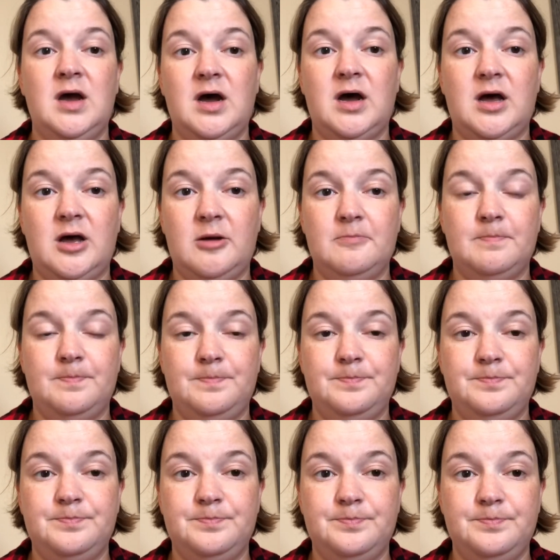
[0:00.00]

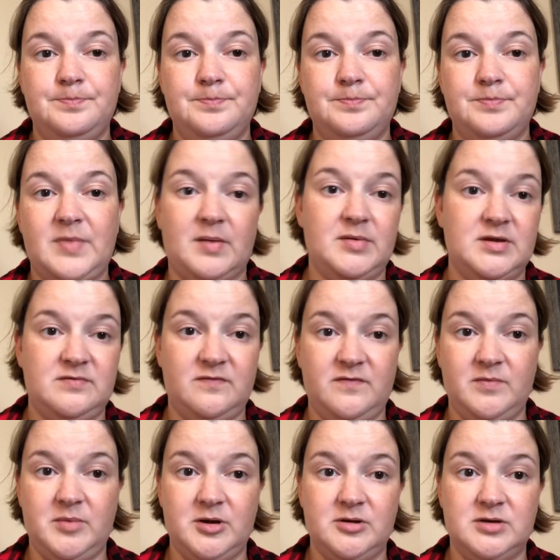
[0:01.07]
that makes me
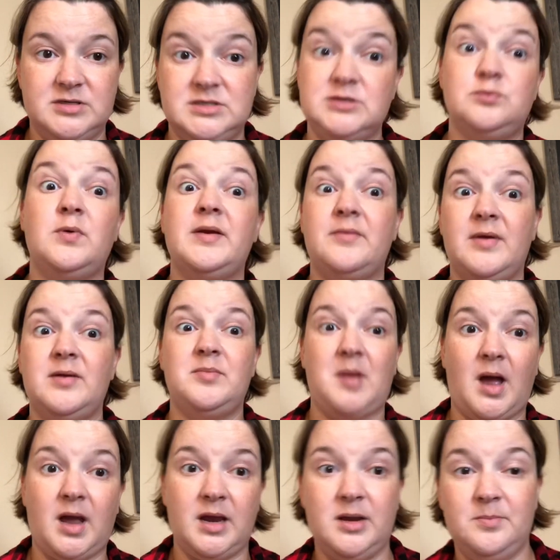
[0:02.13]
feel better because she's way
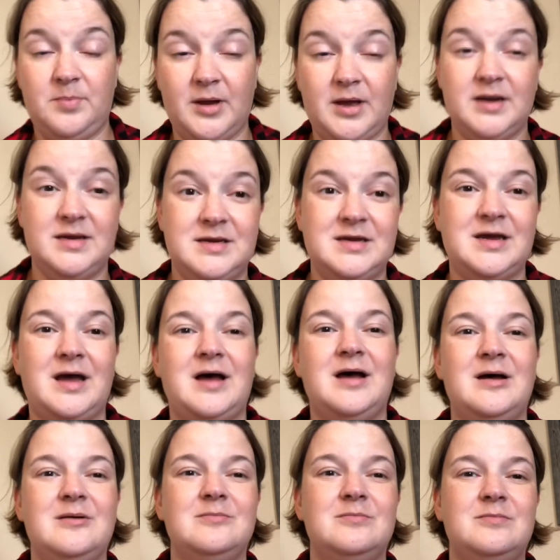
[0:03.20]
behind. But
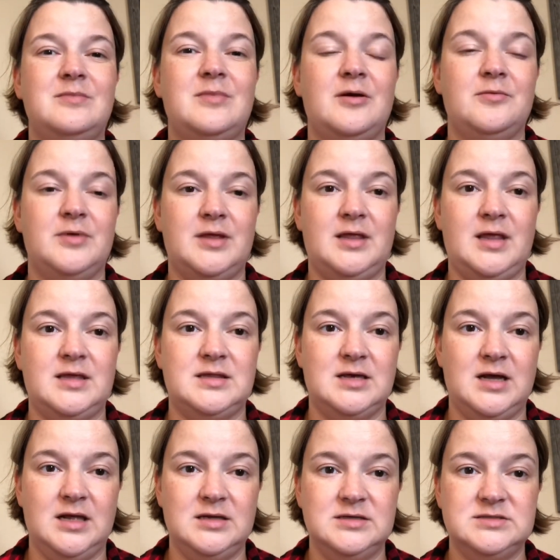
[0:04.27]
I really like the
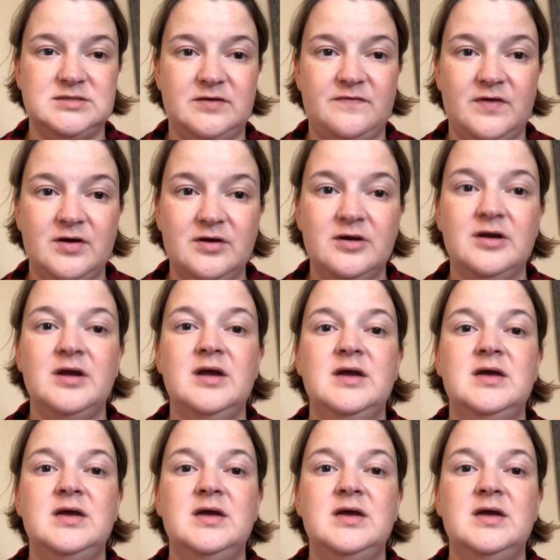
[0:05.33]
colors of her